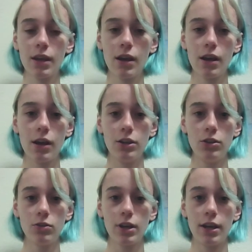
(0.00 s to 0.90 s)
You
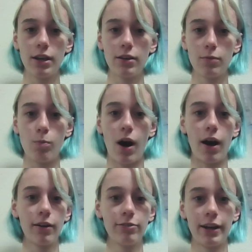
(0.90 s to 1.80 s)
can
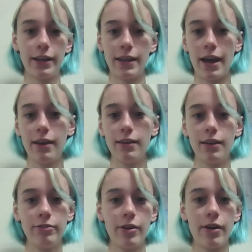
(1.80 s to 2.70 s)
modify that if you
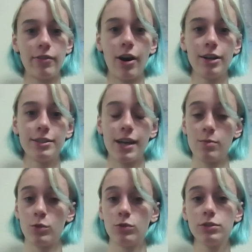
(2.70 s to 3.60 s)
have a hard time
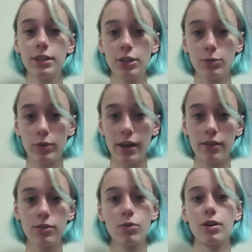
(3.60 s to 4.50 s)
holding your breath
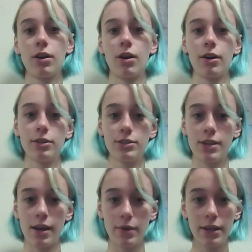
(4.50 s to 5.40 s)
or a harder time
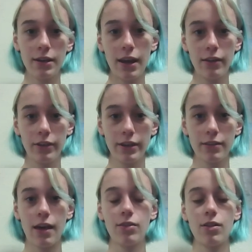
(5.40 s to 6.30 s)
inhaling that
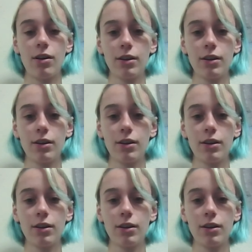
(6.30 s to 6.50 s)
long.